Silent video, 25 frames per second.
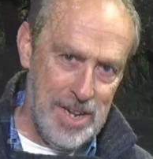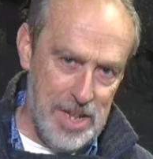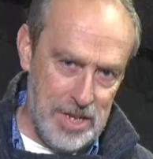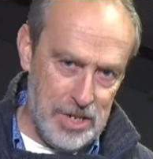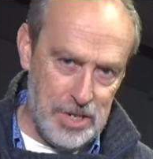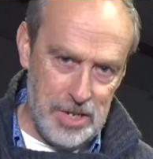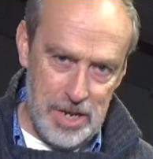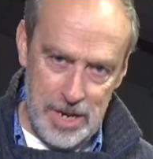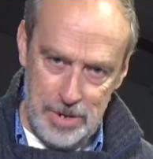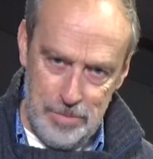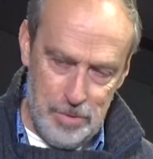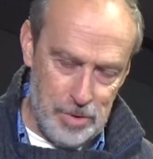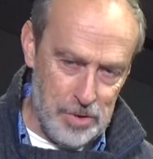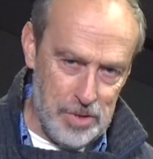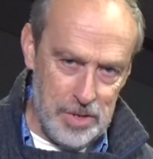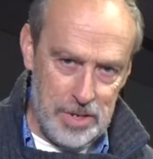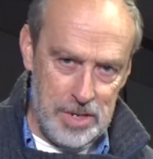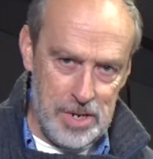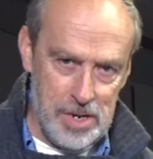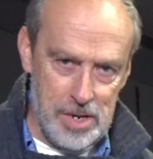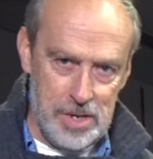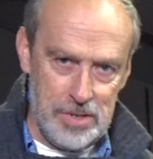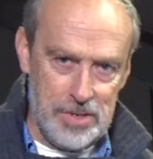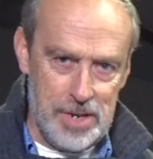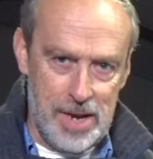Let's take one of the
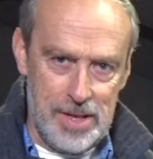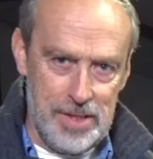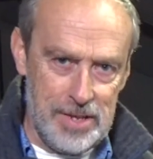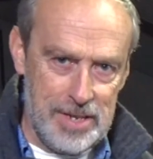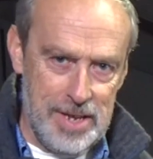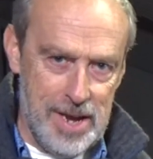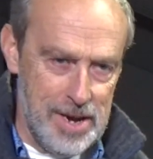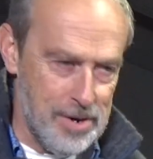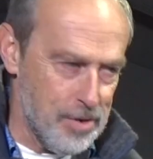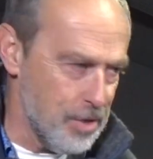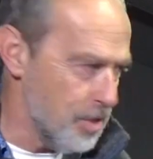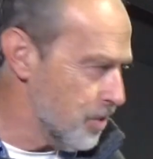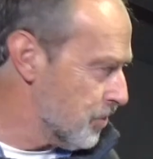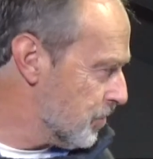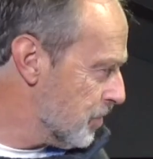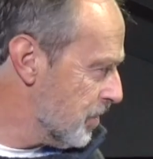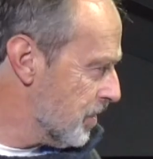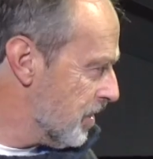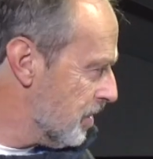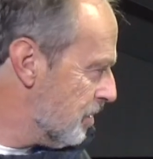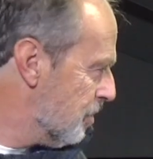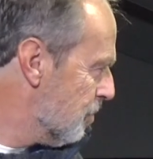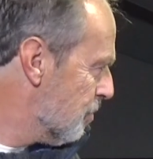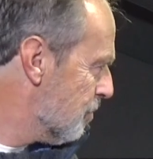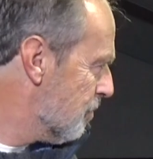cars out of the garage. And
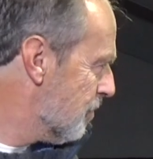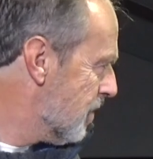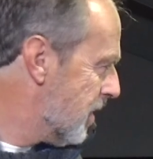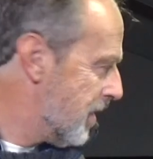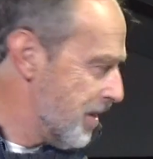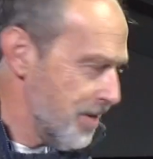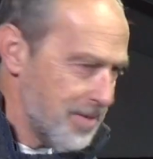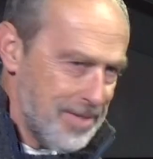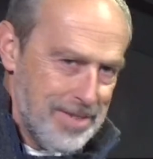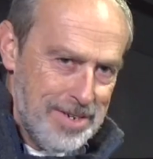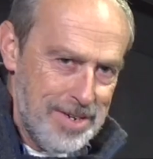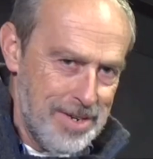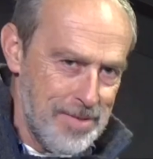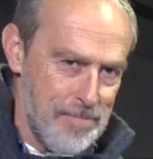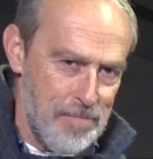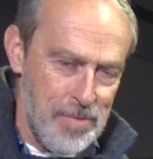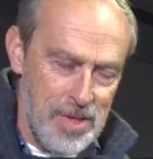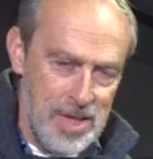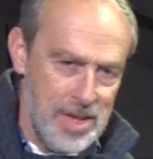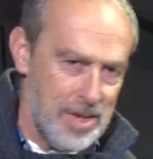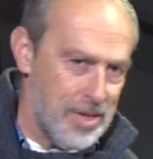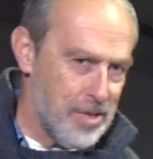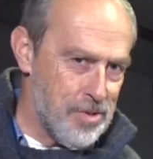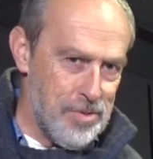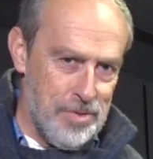I looked round and
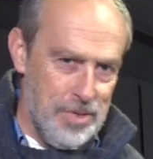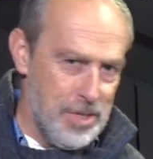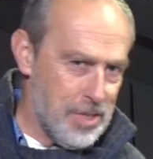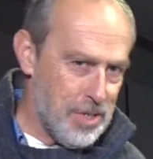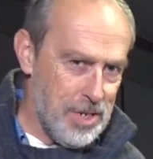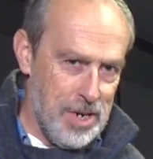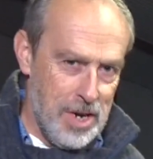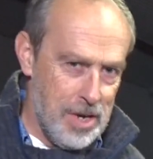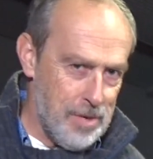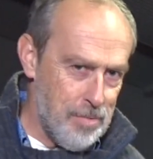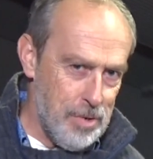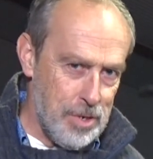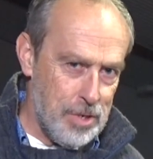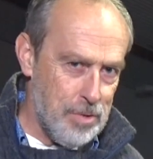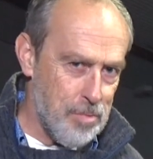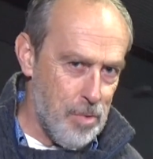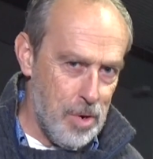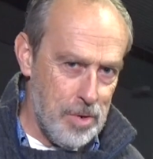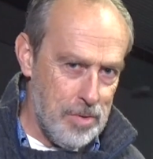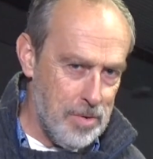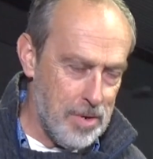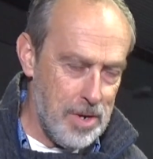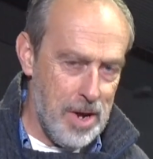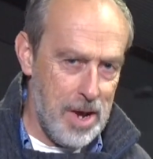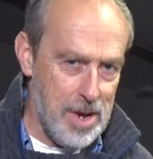couldn't decide which
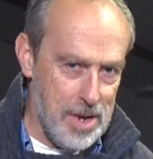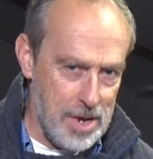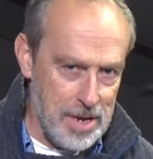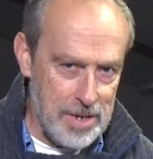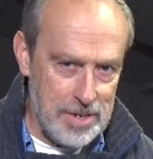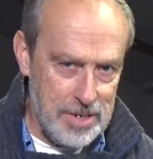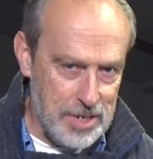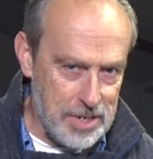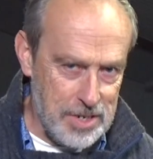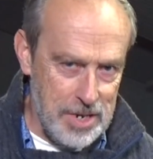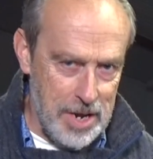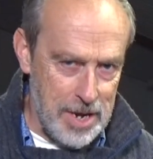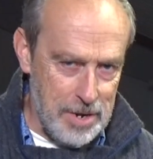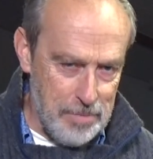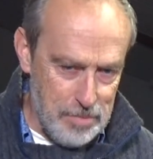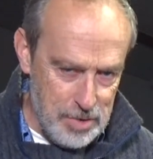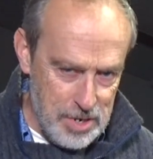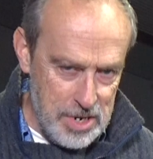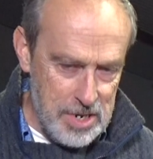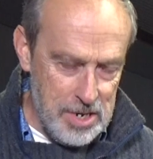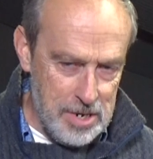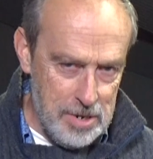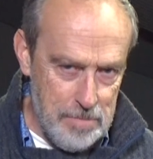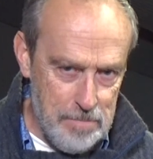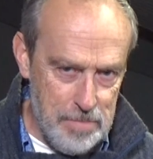one to take. We
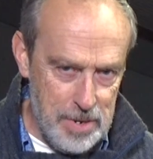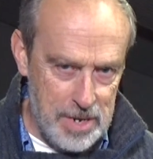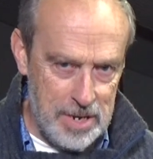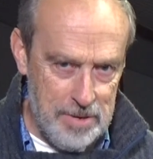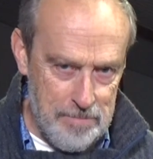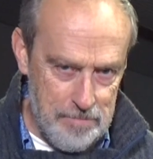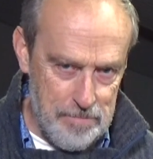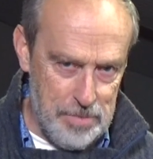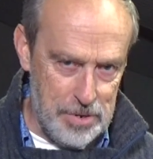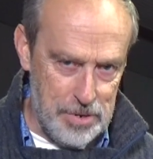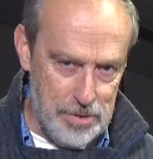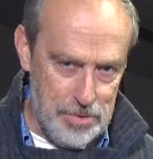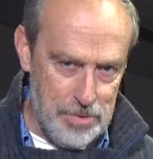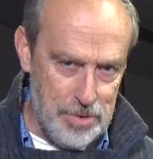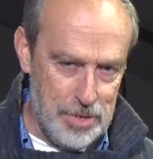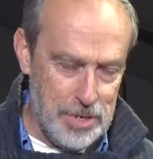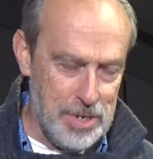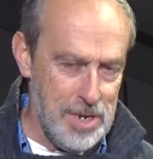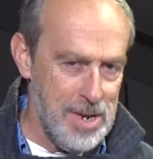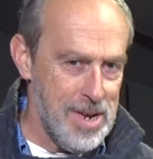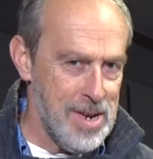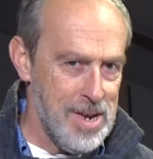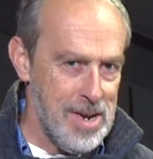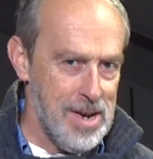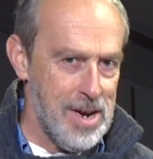needed a big boot.
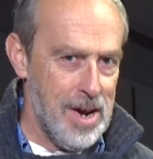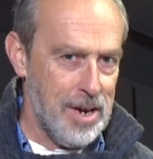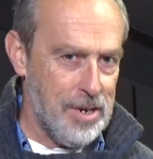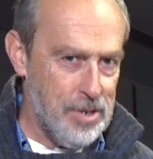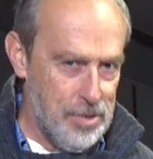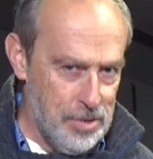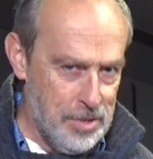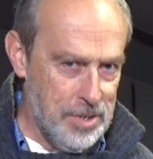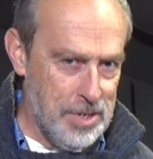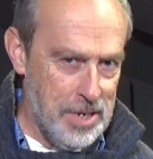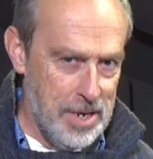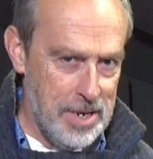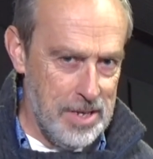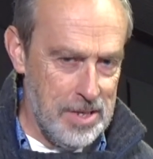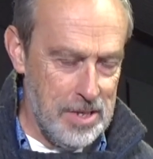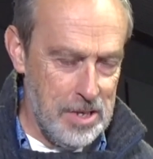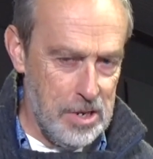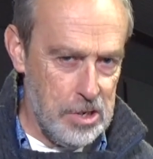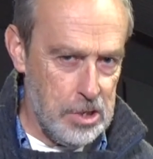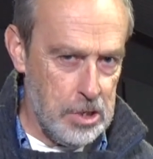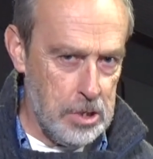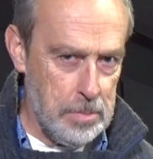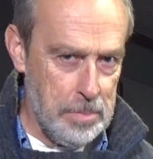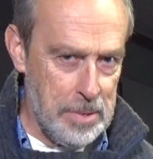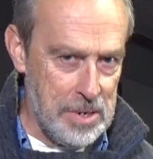I could take the
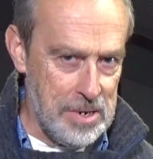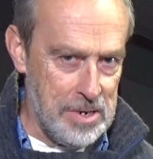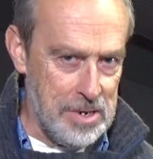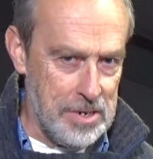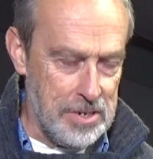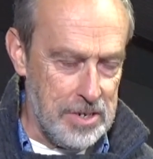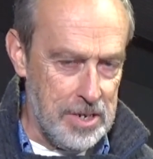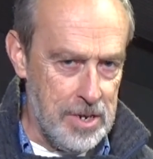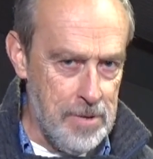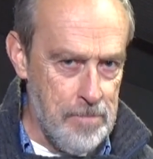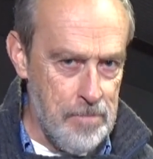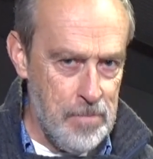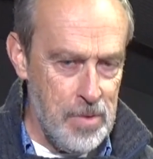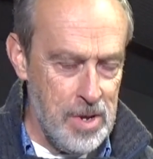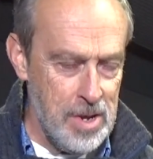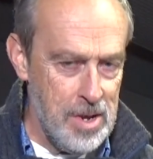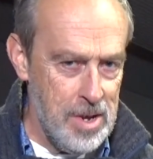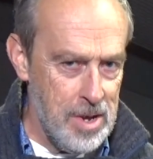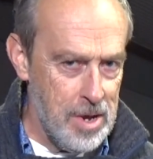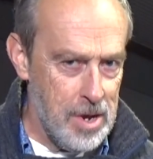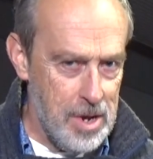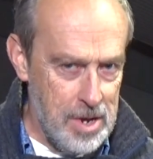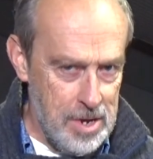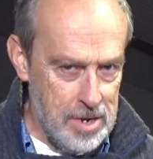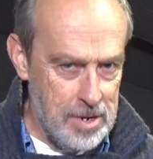Espada,
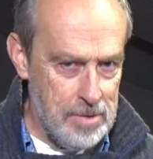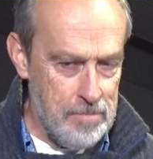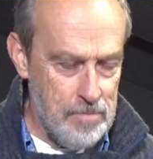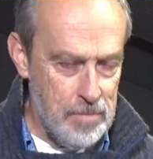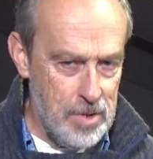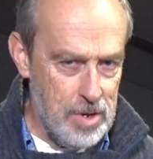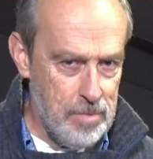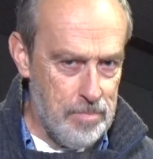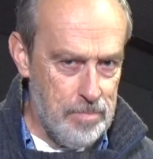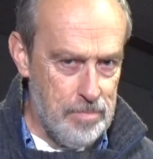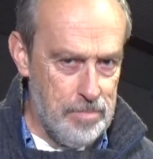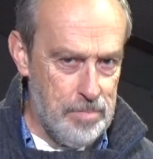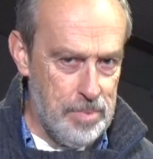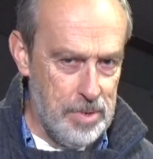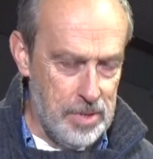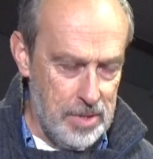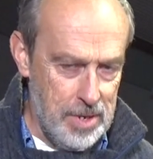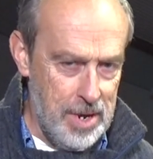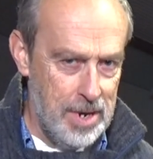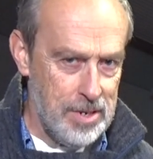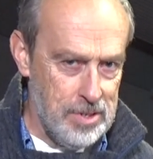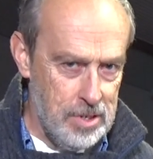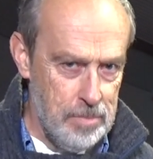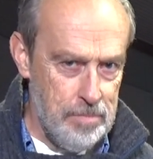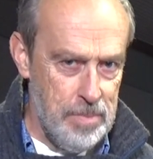but
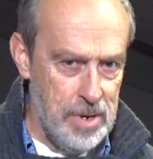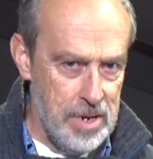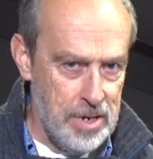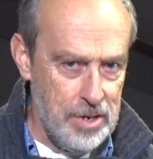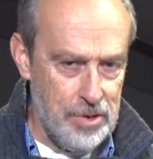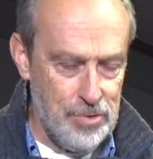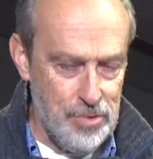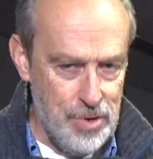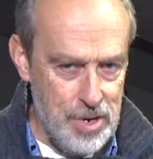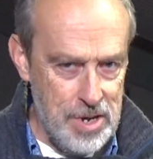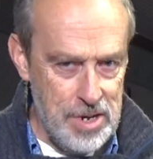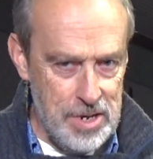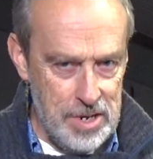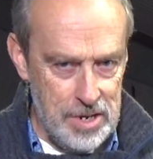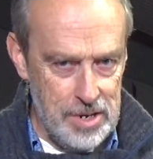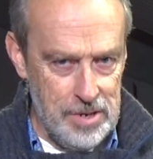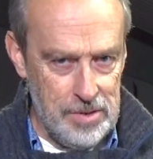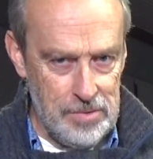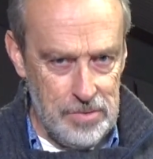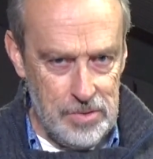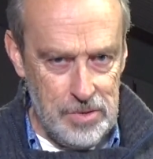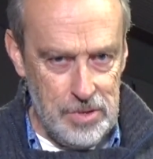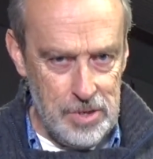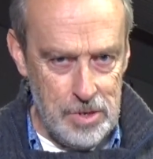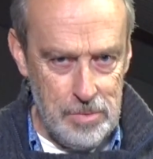that's a bit greedy
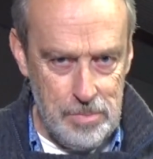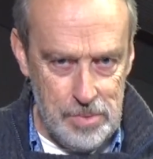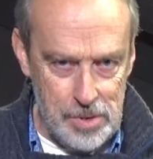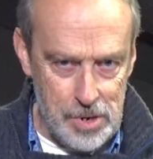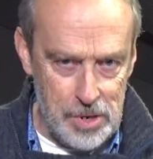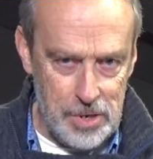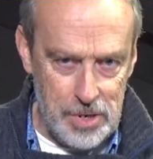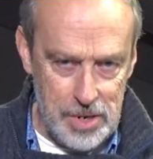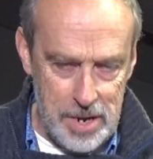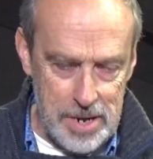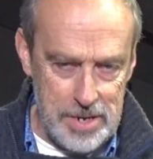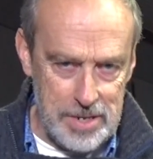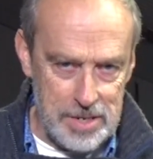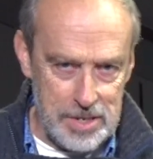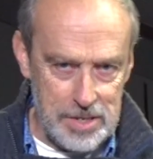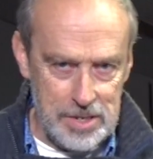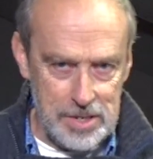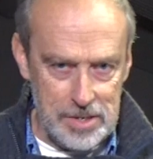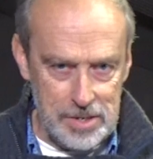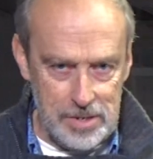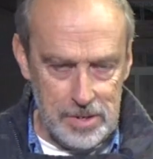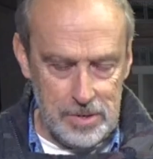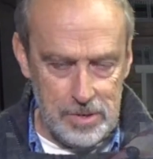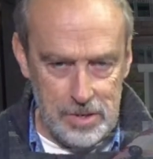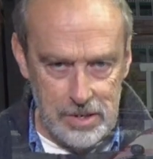on super unleaded, and the